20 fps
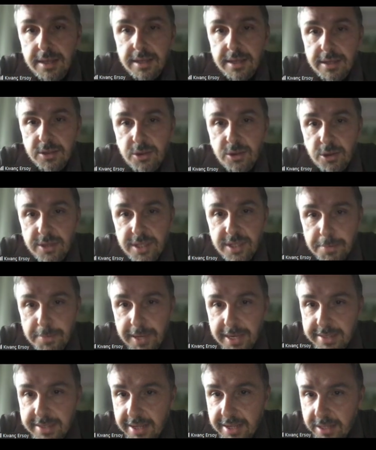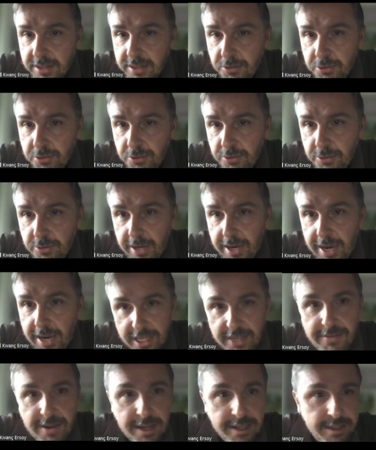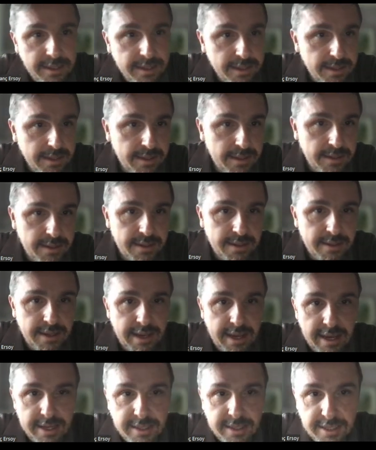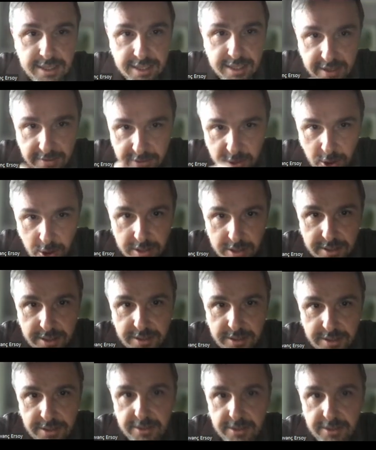So this PSL2 81 has the given order